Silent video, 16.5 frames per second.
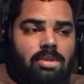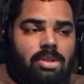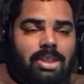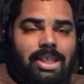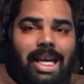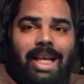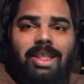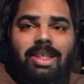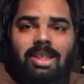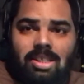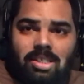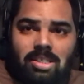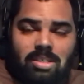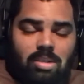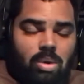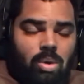
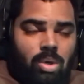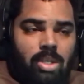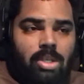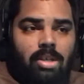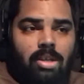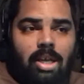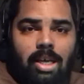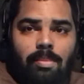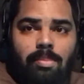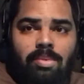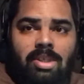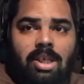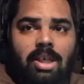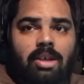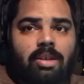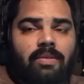taxes on that
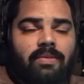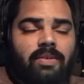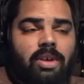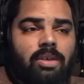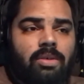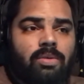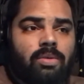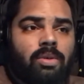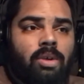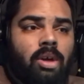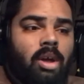particular vehicle.